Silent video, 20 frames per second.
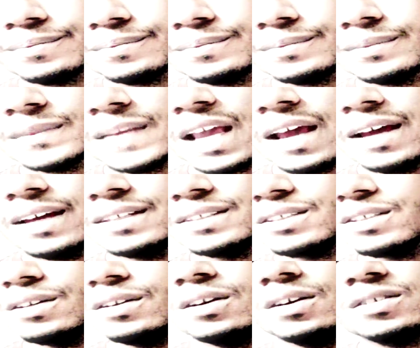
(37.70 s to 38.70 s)
Yeah.
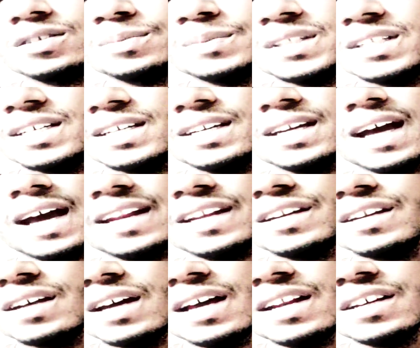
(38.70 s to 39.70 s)
So ultimately, I
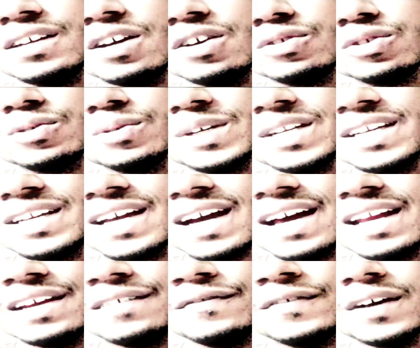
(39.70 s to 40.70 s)
didn't go through any
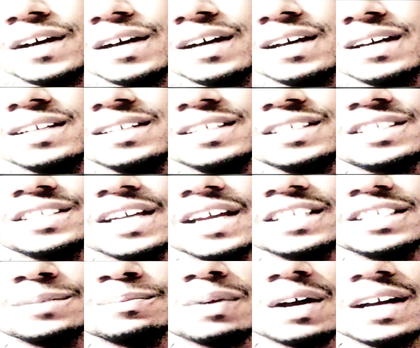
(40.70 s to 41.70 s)
kind of
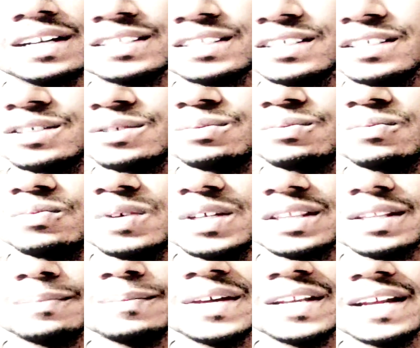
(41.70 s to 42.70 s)
initiation process
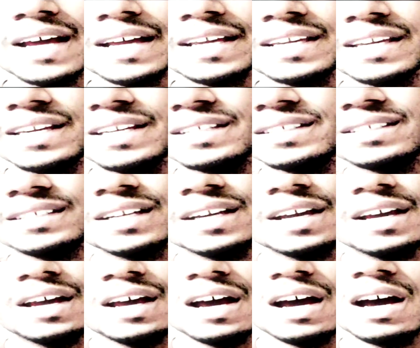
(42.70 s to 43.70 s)
with the Midnight Kids.
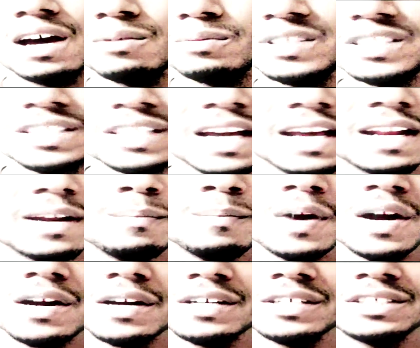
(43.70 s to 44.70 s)
We just kind of
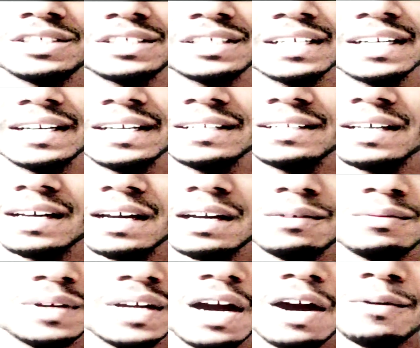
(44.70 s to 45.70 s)
merged, and
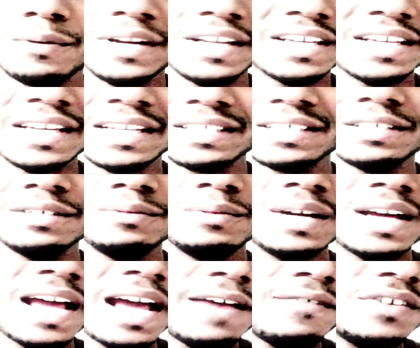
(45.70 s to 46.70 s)
we already kicked it and
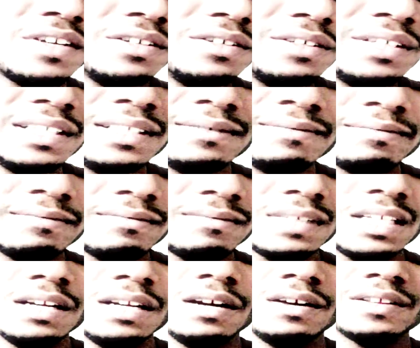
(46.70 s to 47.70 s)
what have you. And
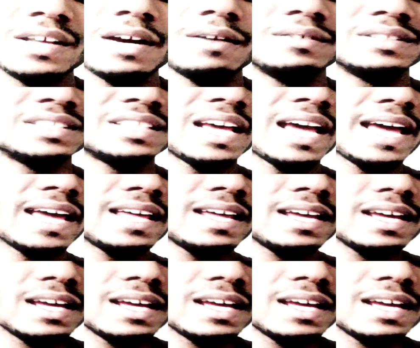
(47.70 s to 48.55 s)
that was that.